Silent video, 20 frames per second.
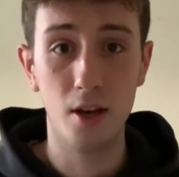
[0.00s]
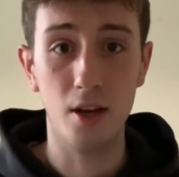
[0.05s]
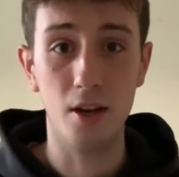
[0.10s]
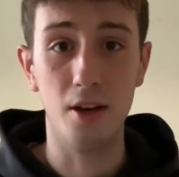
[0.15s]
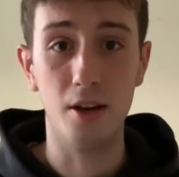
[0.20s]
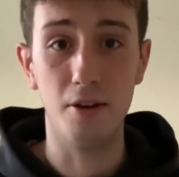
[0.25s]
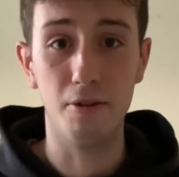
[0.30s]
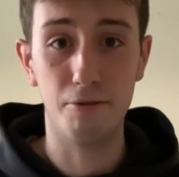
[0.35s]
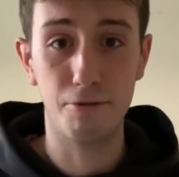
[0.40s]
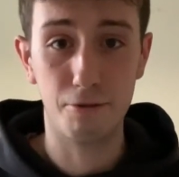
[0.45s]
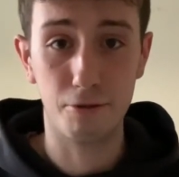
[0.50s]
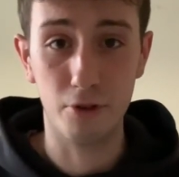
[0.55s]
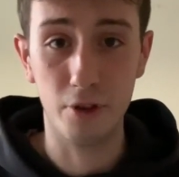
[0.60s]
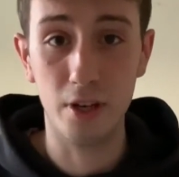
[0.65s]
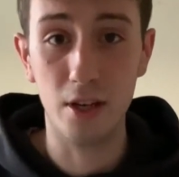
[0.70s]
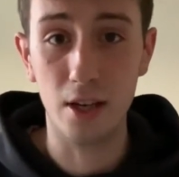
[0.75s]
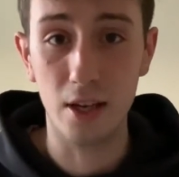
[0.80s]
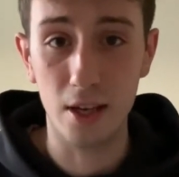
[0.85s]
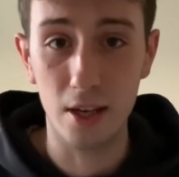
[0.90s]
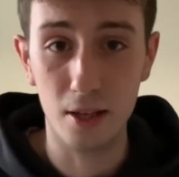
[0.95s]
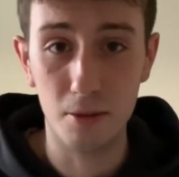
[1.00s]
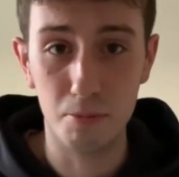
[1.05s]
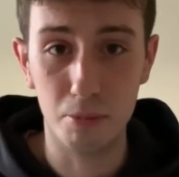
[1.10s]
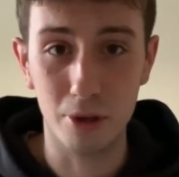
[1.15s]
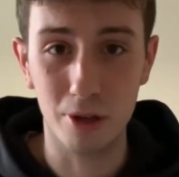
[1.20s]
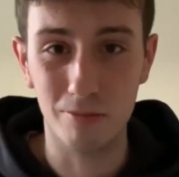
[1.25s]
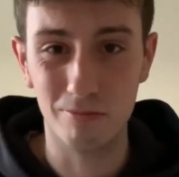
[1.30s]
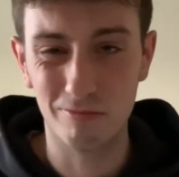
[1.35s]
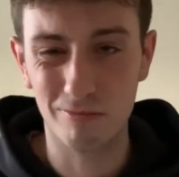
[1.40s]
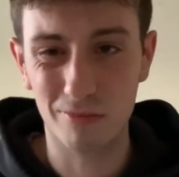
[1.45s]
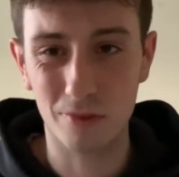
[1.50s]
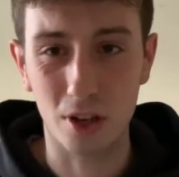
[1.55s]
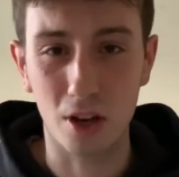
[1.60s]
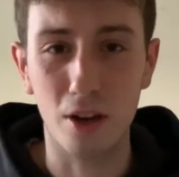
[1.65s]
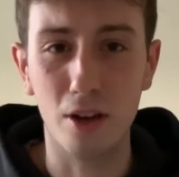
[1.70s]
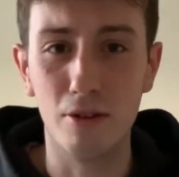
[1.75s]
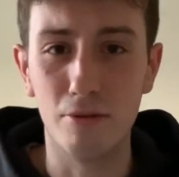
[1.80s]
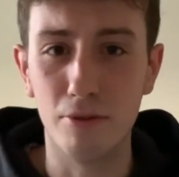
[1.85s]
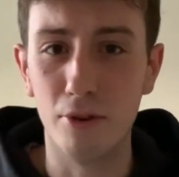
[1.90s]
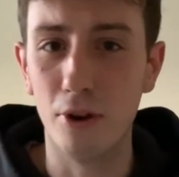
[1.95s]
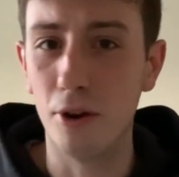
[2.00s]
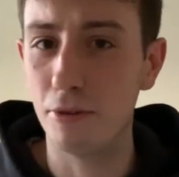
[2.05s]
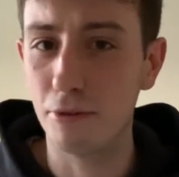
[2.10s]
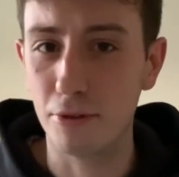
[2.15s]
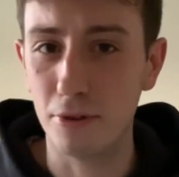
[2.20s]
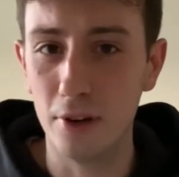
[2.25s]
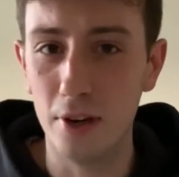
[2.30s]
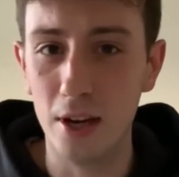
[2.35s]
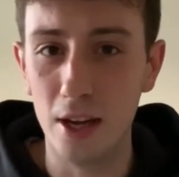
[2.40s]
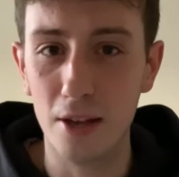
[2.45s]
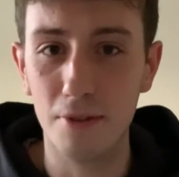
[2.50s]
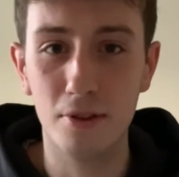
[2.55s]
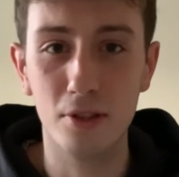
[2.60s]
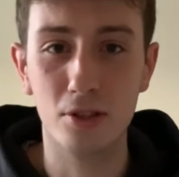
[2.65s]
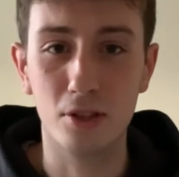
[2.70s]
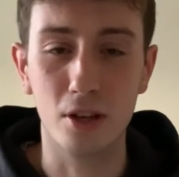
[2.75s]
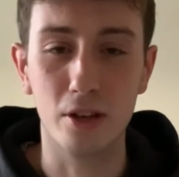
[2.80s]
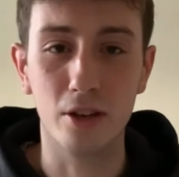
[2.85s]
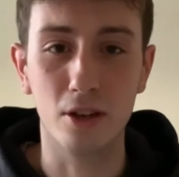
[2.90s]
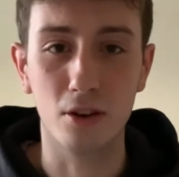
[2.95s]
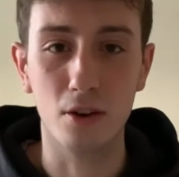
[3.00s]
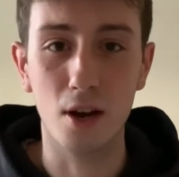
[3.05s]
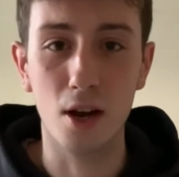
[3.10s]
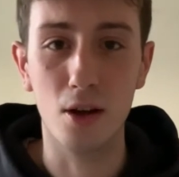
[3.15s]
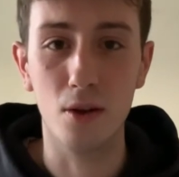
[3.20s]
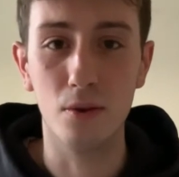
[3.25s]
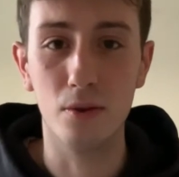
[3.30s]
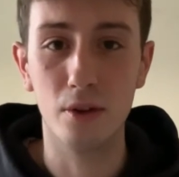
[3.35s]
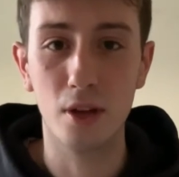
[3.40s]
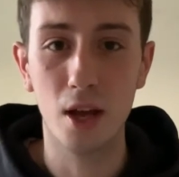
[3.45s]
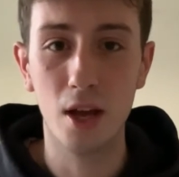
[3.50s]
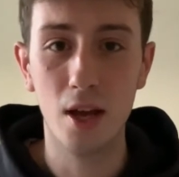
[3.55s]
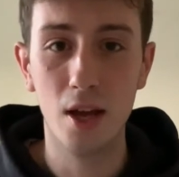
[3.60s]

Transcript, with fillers: uh, freely, but kind of not freely if it's underground.